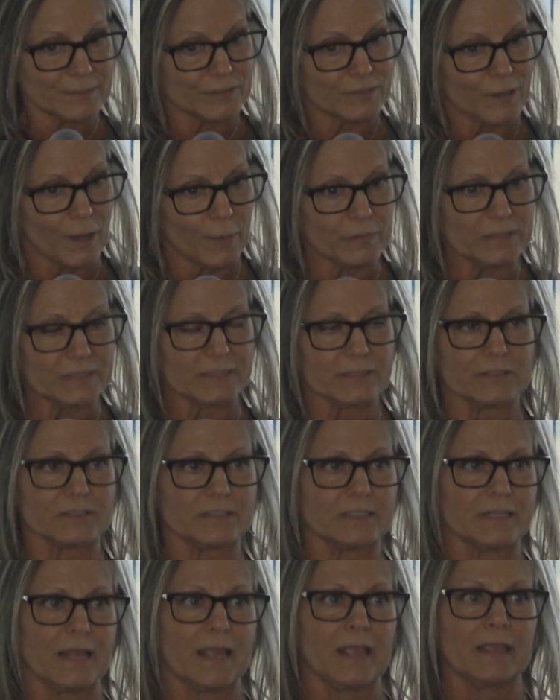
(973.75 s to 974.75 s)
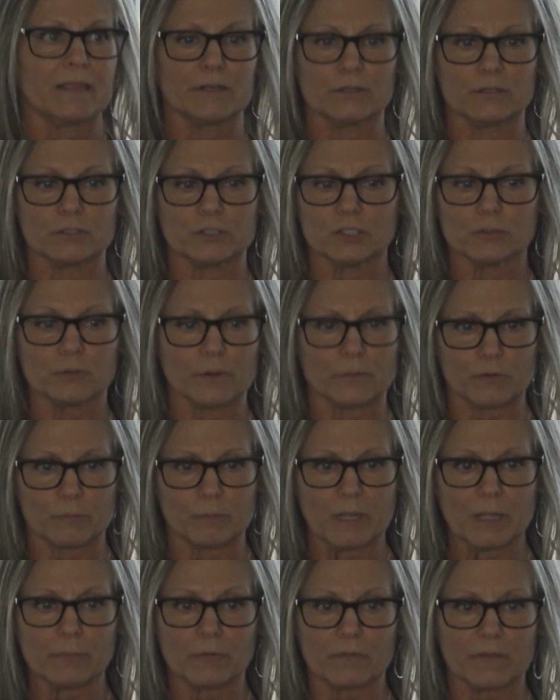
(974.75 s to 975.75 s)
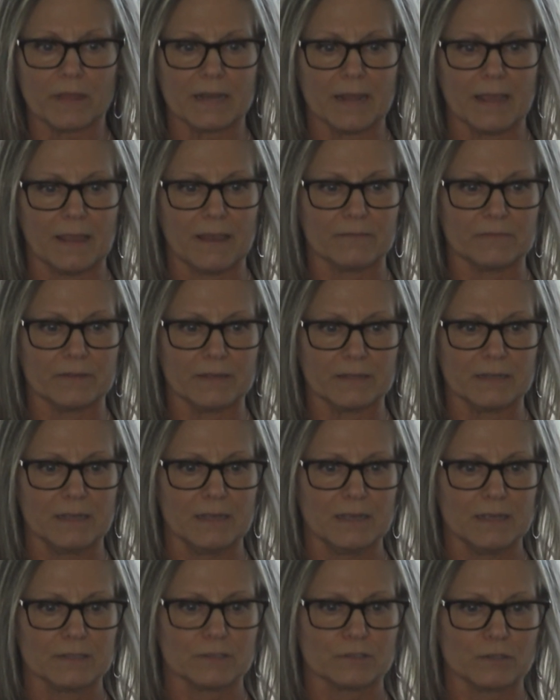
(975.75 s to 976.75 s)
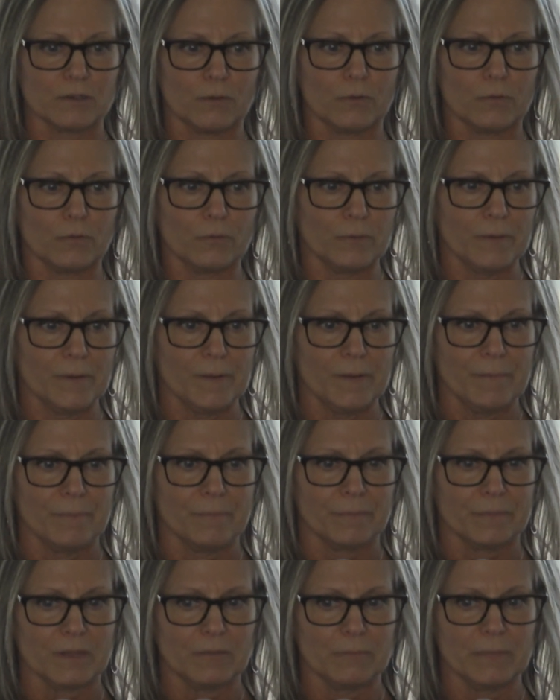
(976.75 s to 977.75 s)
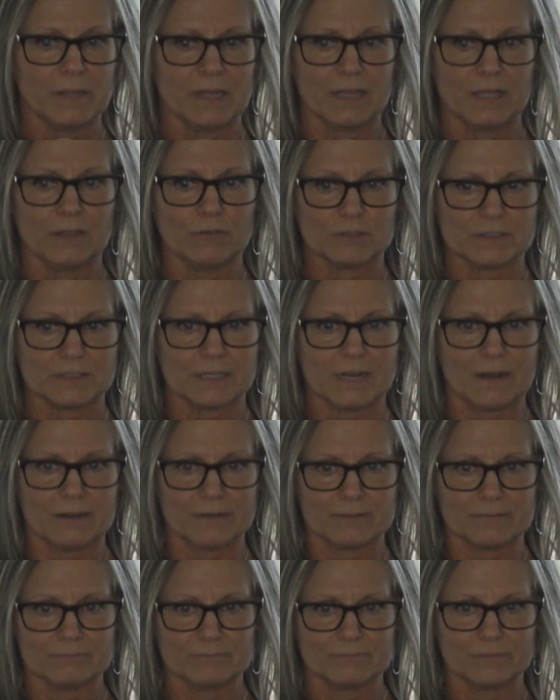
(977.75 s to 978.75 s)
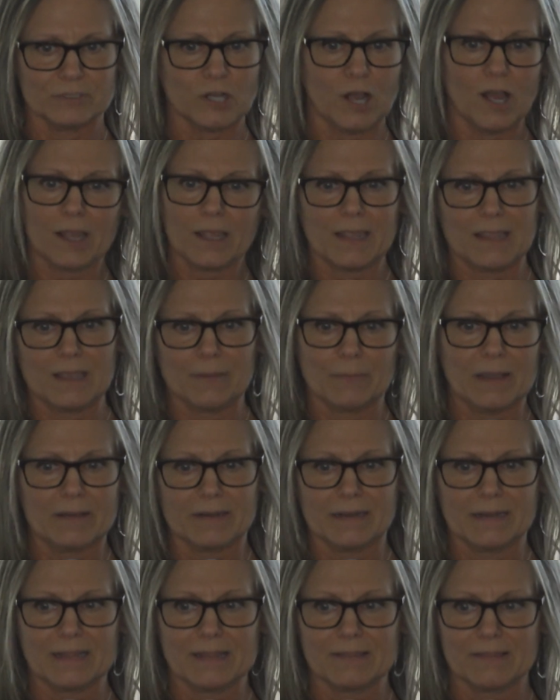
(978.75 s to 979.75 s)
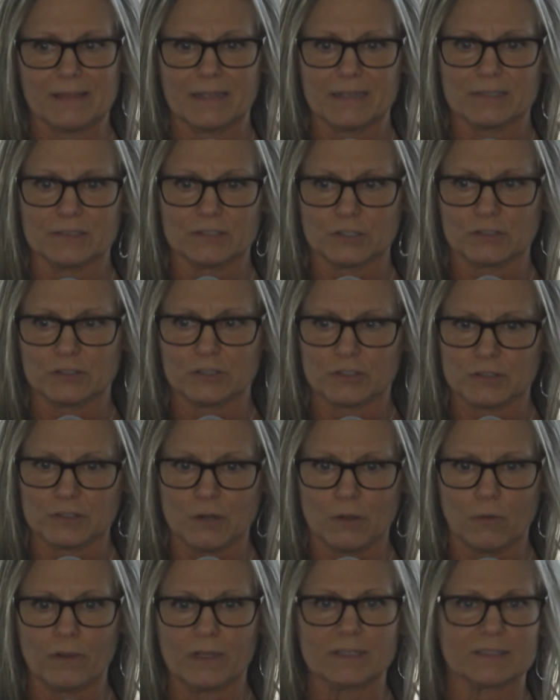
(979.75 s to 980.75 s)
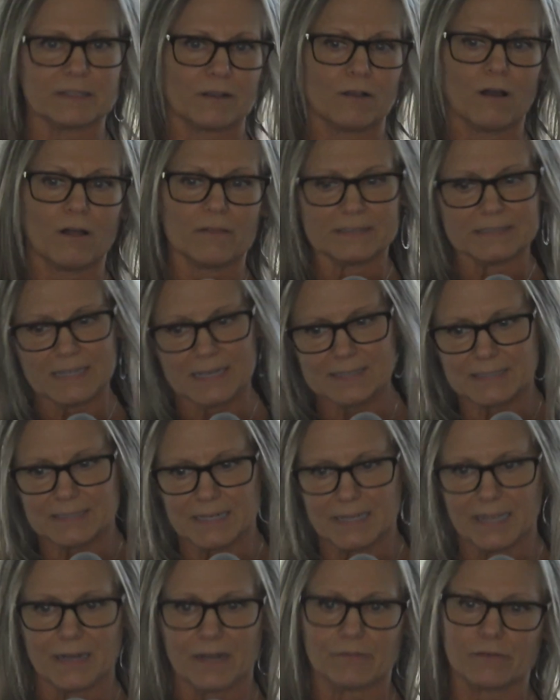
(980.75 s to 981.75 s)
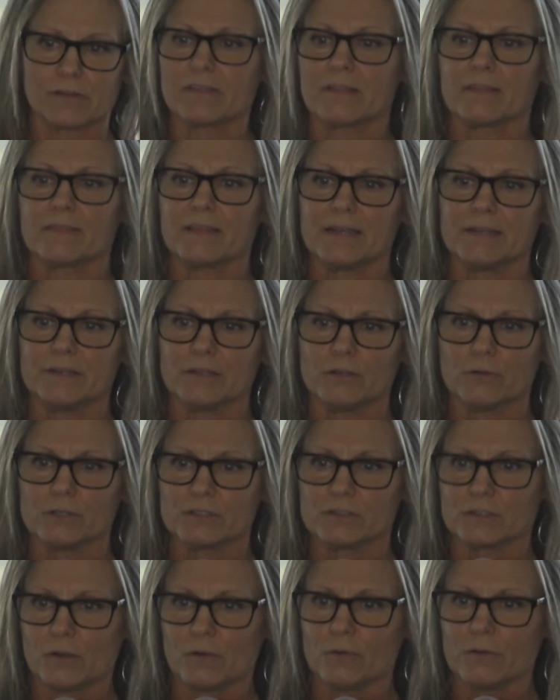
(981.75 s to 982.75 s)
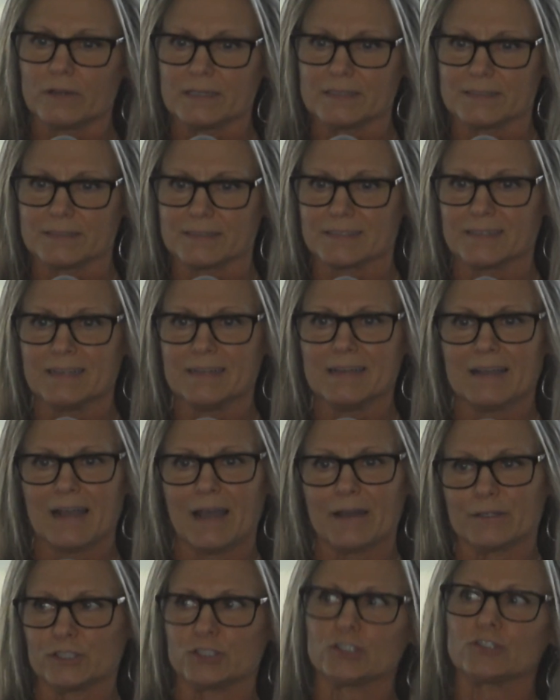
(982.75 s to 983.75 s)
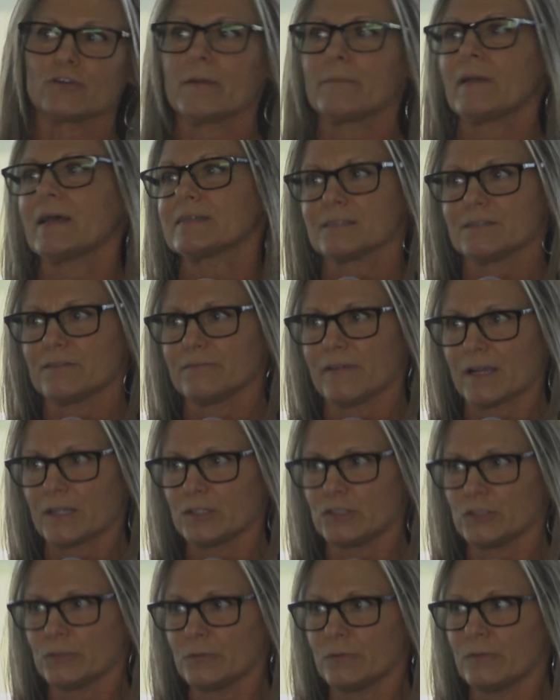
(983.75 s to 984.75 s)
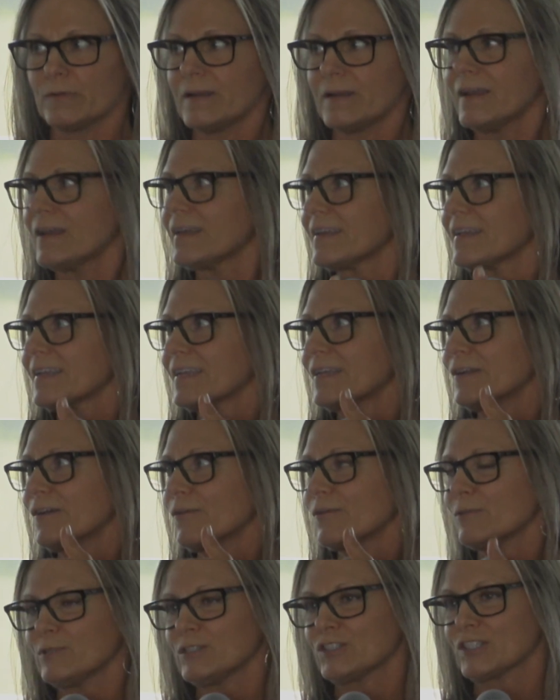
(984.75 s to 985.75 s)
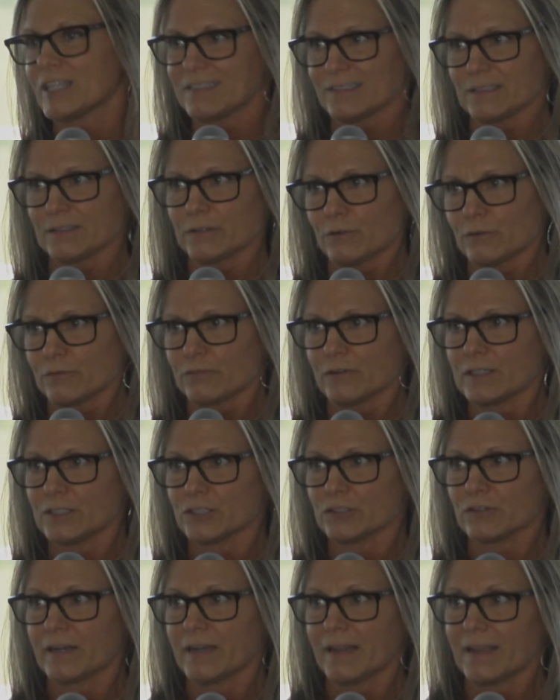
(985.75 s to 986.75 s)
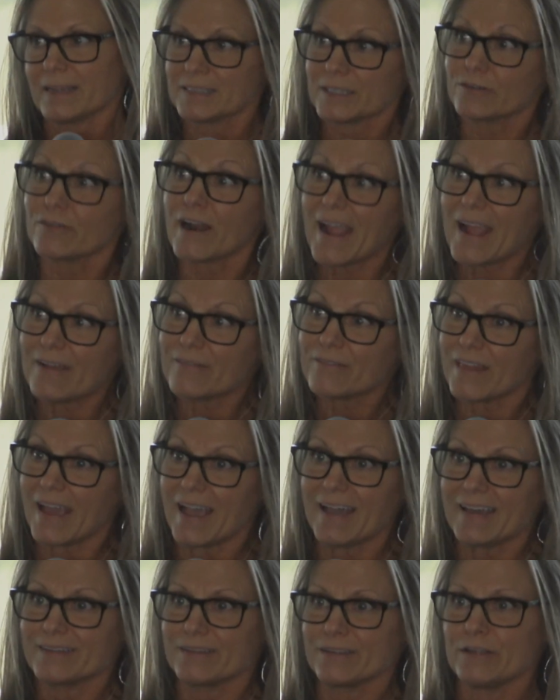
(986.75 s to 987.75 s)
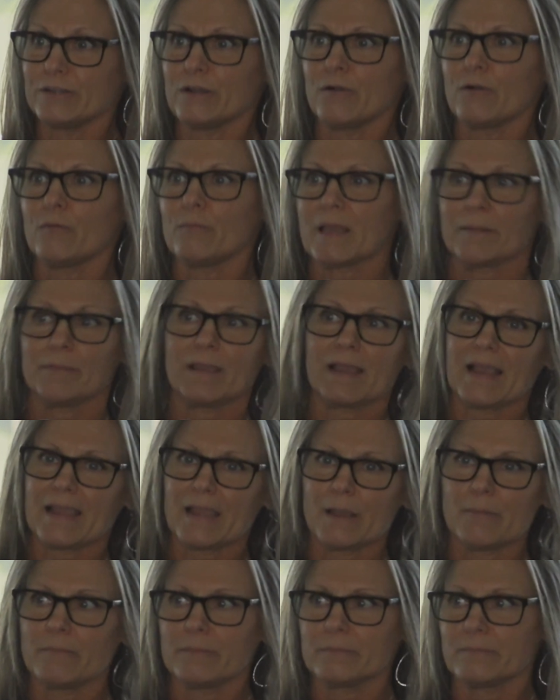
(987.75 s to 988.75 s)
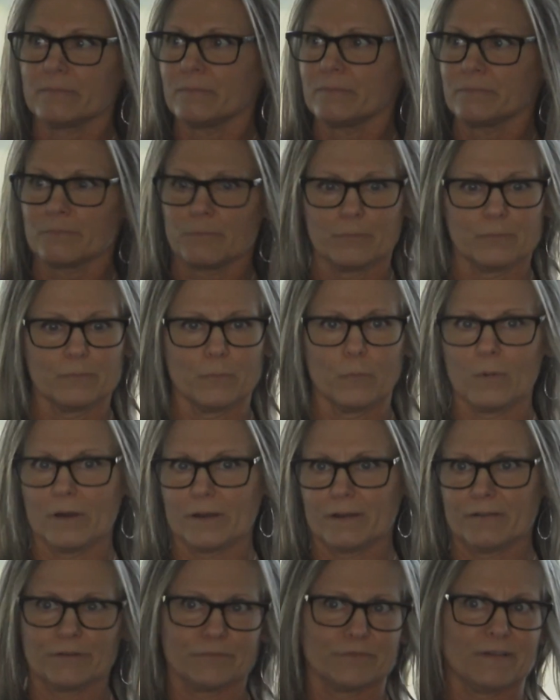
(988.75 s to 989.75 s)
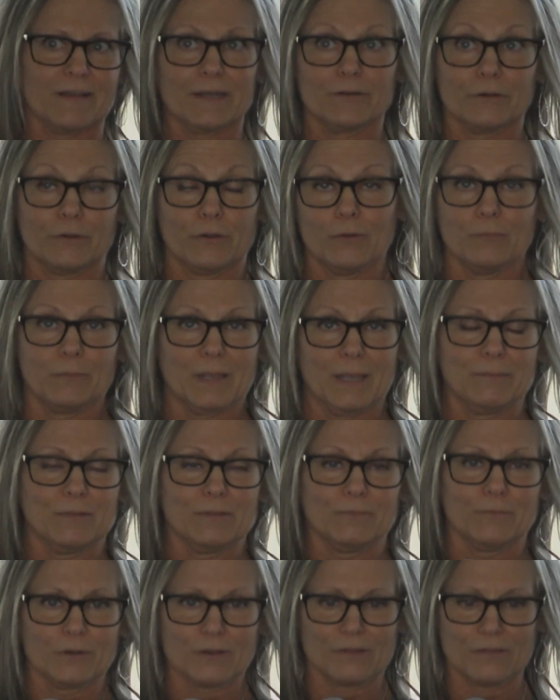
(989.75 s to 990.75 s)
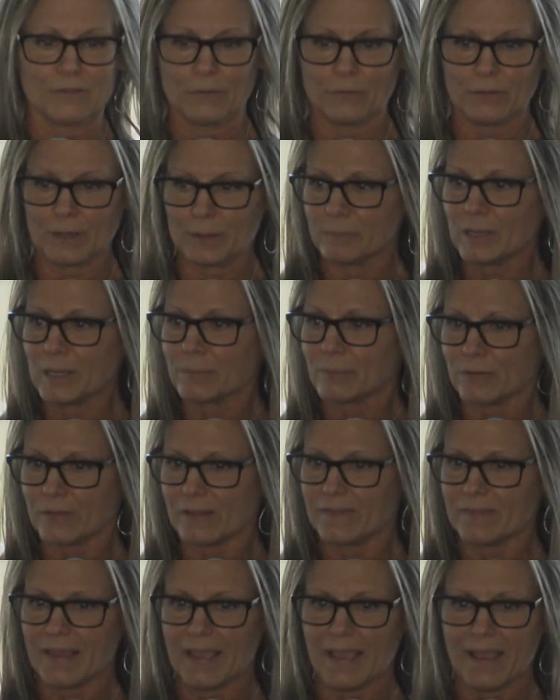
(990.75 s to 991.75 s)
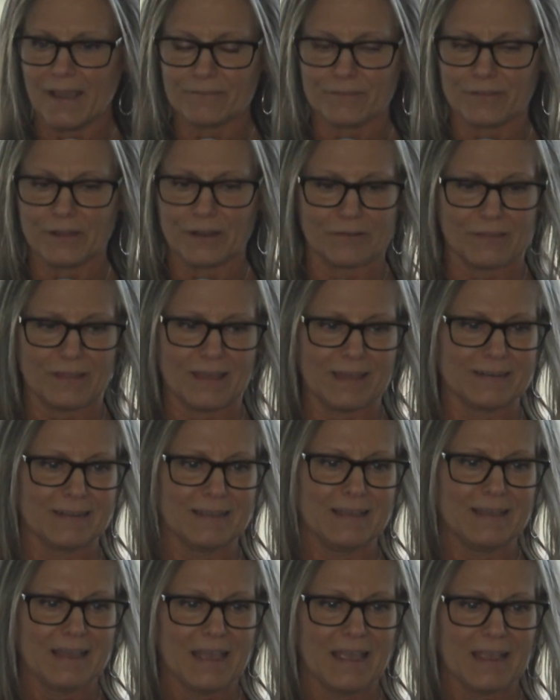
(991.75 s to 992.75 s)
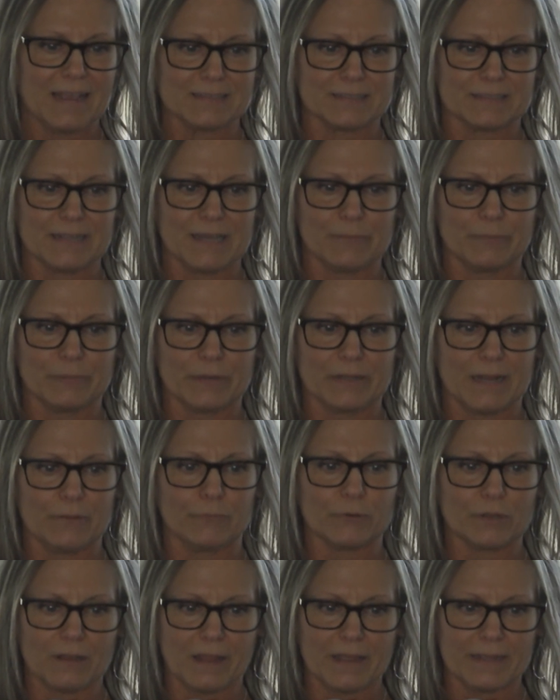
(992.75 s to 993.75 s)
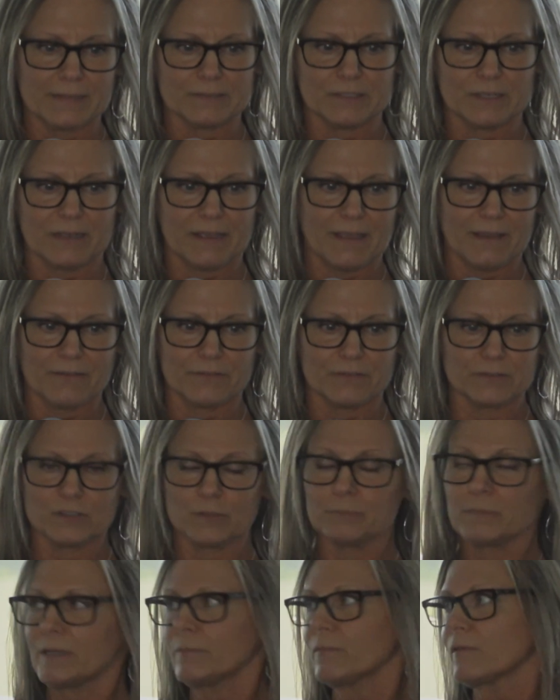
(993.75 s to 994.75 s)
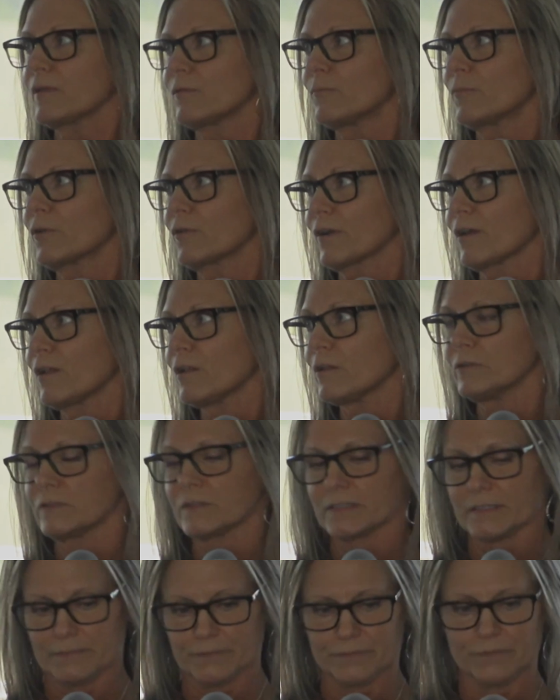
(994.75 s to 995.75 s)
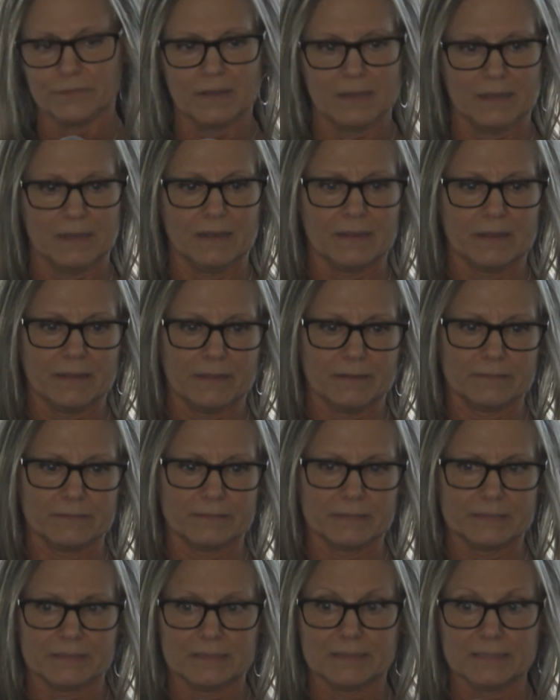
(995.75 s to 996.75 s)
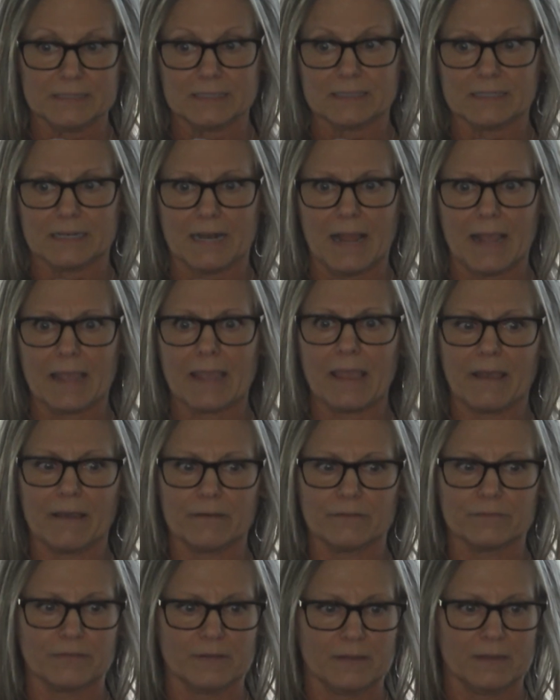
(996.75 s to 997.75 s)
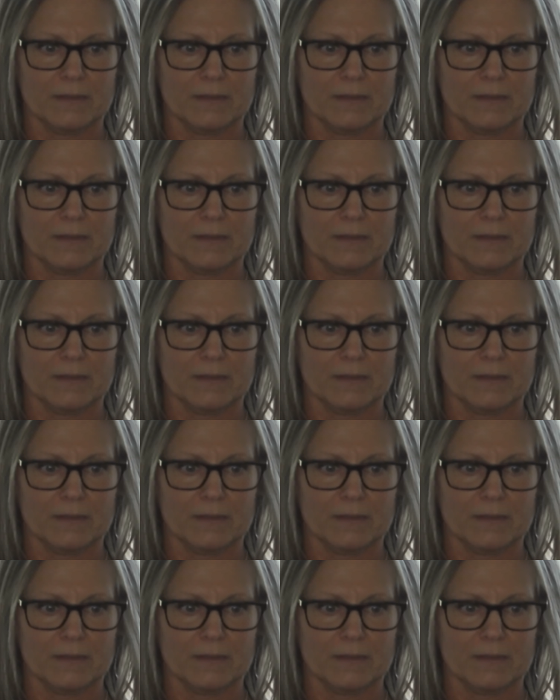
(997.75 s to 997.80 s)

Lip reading: up until today, 2 other people that have it. So the minute you start talking about anything, it's just always like all the testing and everything they do, it's always, how does your MS affect you? you know, which gets a little frustrating because I don't have that. You know, maybe I am one of, I don't know, maybe one of the only people that they have there that has that, but I would like to have it to be a little more inclusive in the disease that I have.